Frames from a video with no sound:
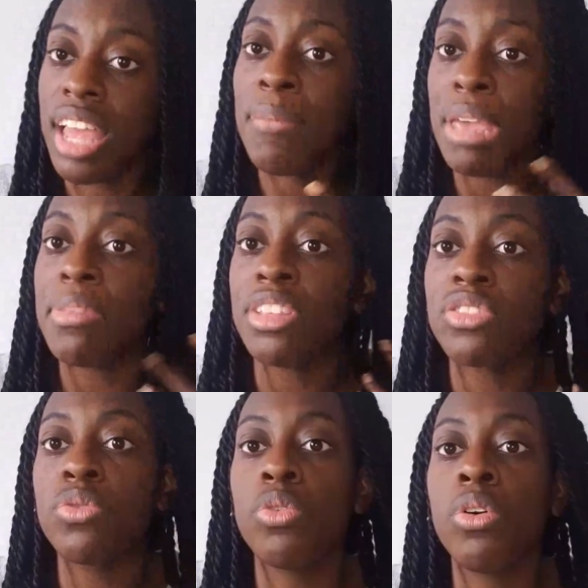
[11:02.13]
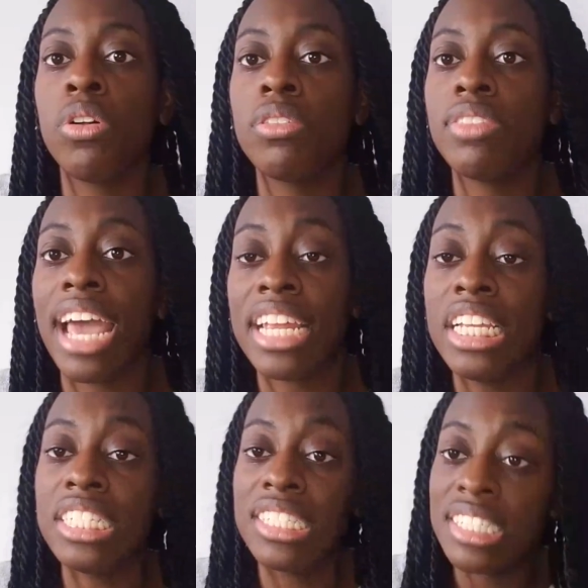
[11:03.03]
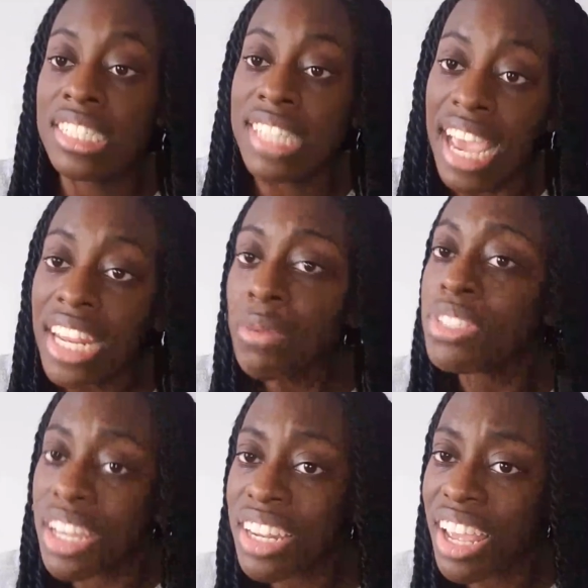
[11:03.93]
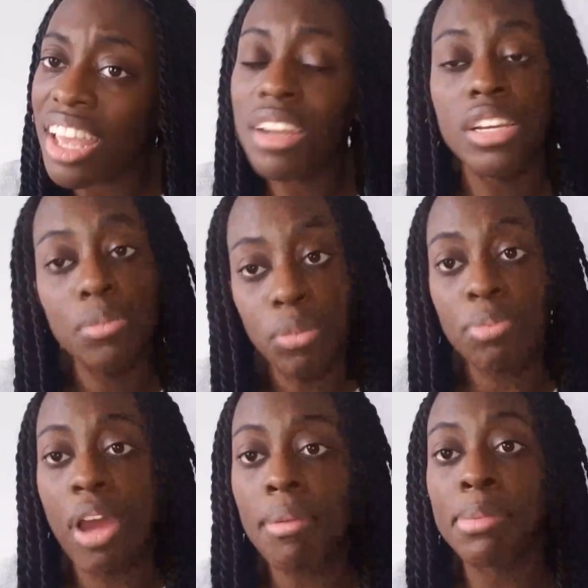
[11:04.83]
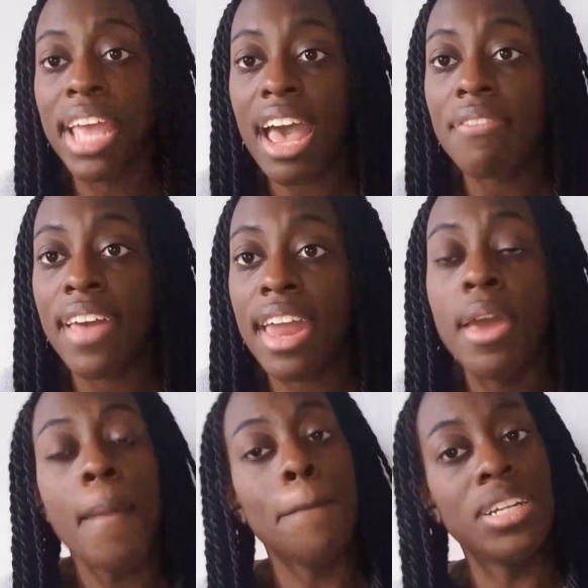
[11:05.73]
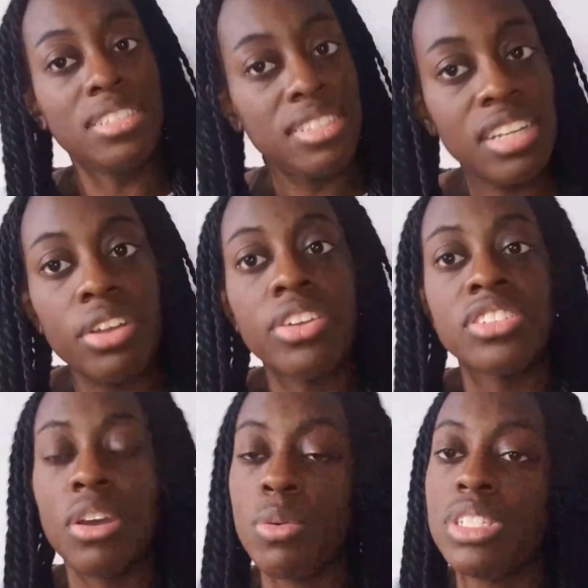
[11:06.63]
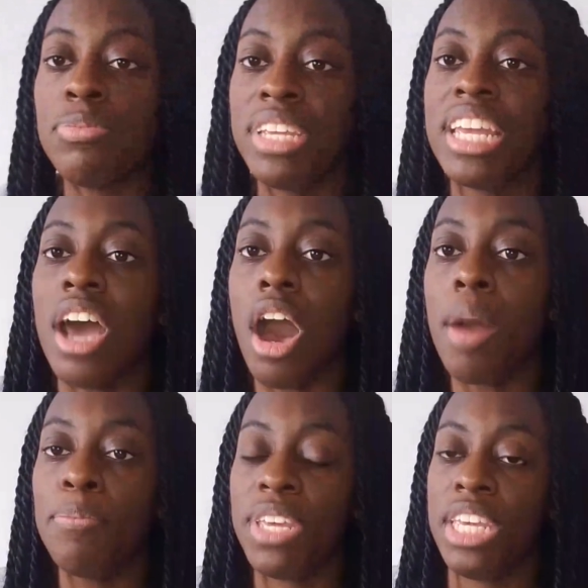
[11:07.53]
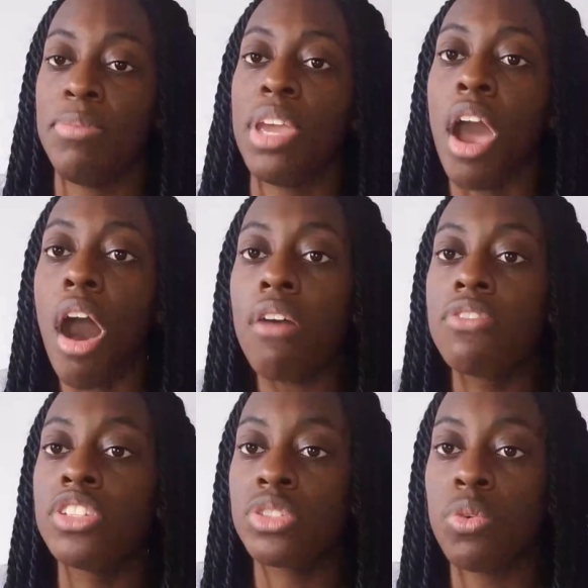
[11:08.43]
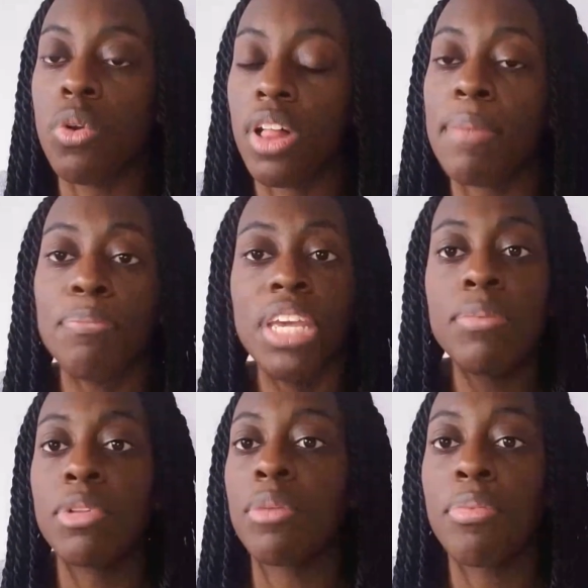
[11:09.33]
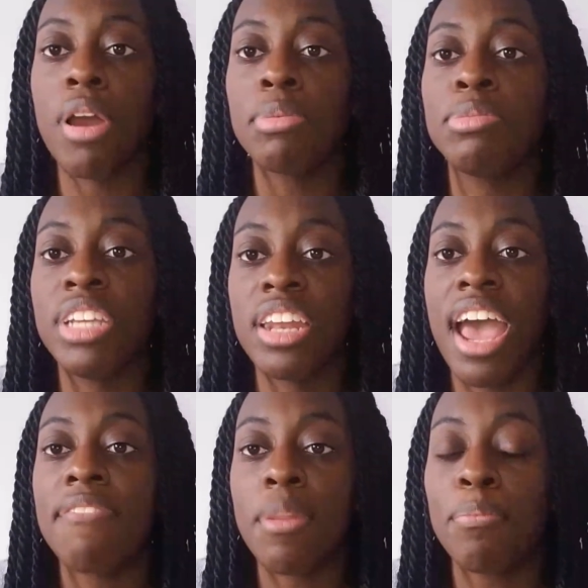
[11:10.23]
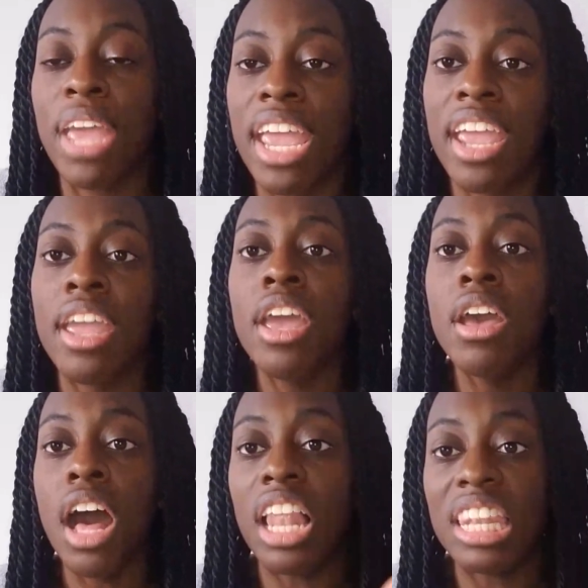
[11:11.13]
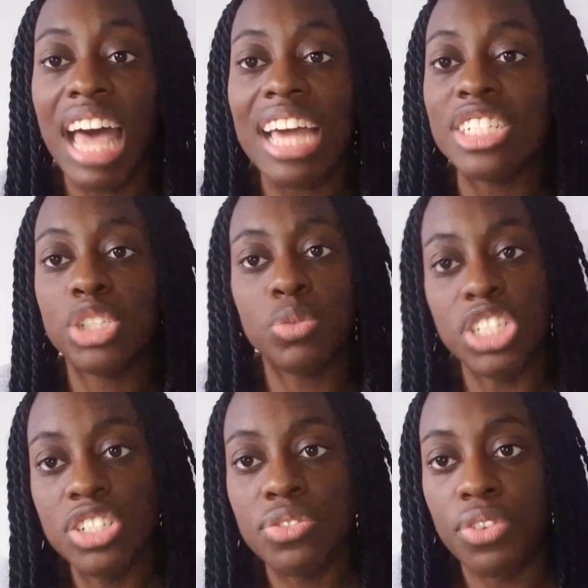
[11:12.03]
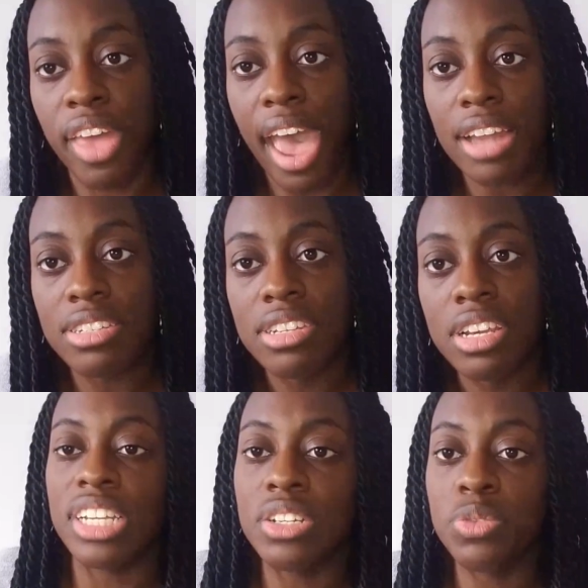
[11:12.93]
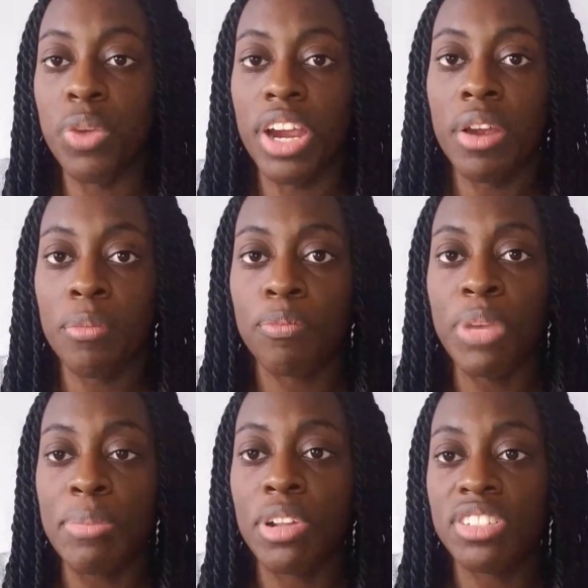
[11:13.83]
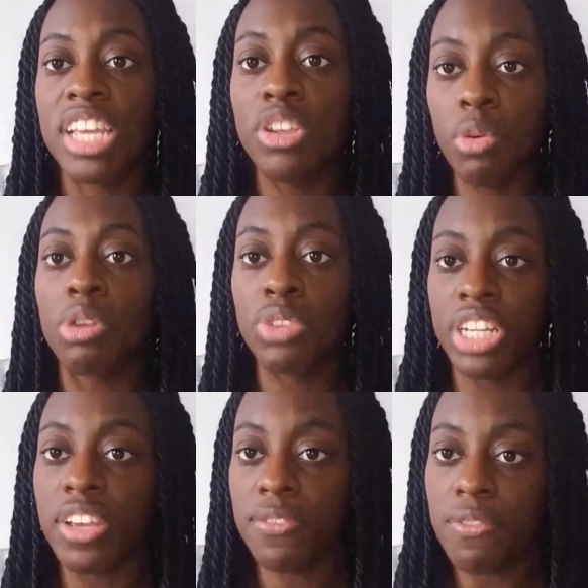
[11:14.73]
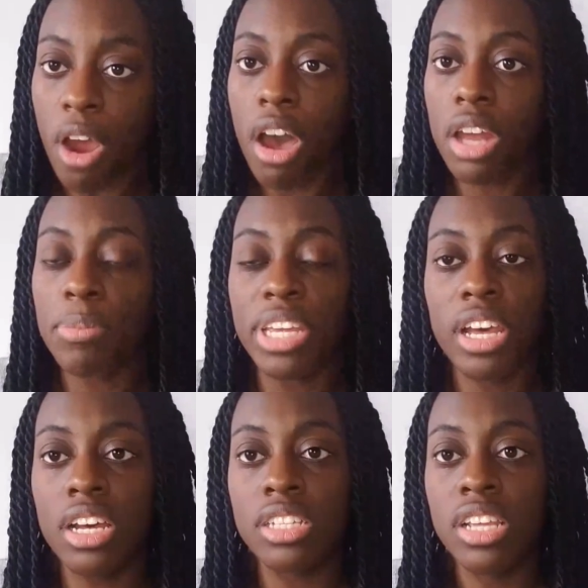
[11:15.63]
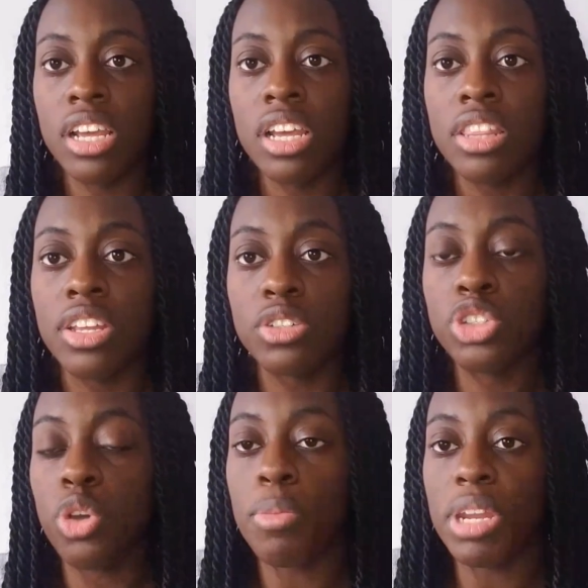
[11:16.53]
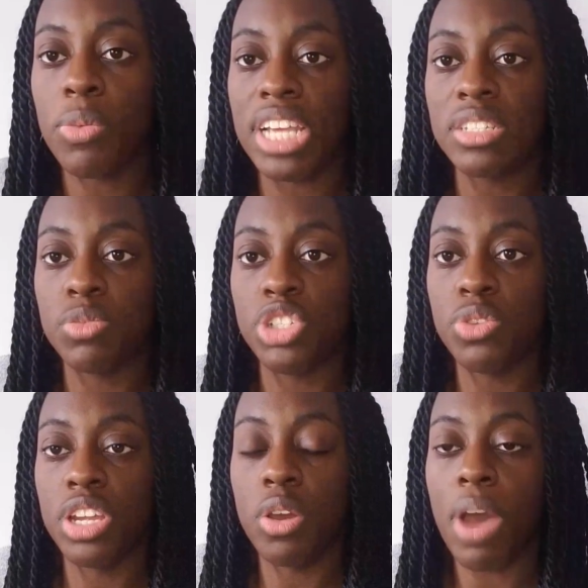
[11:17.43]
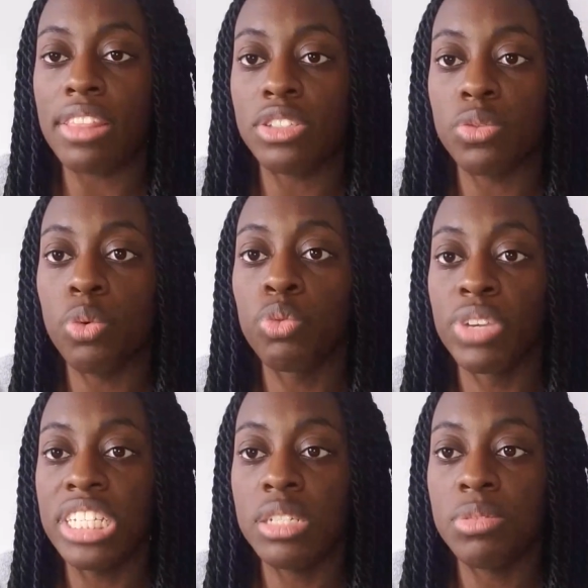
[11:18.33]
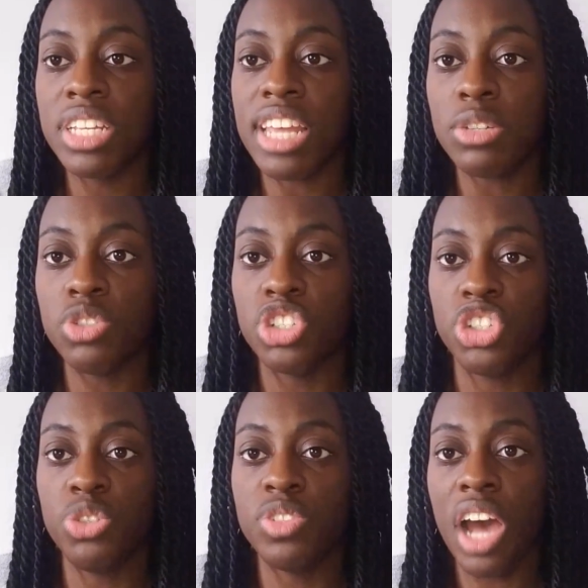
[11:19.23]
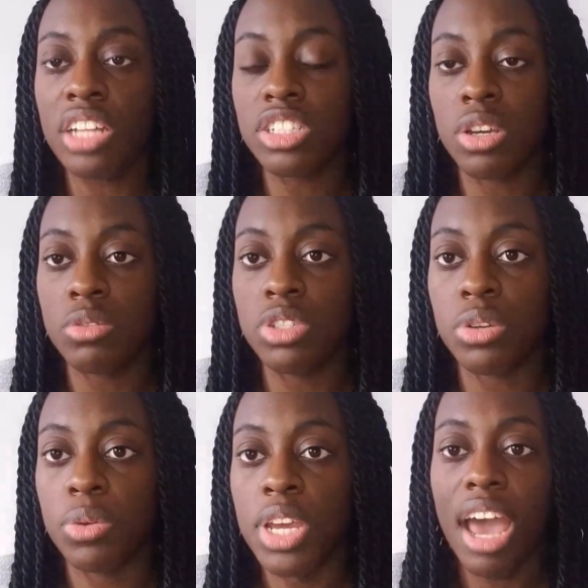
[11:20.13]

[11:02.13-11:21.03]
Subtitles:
maybe the school that he said he was going to get will probably have that, but still there's going to be an upkeeping of the school, and people are probably going to have to pay a lot in tuition for that. Here's where people are saying you're really a fraud, because there's so many ways in which you can go at the school reasonably that you just choose not to go to.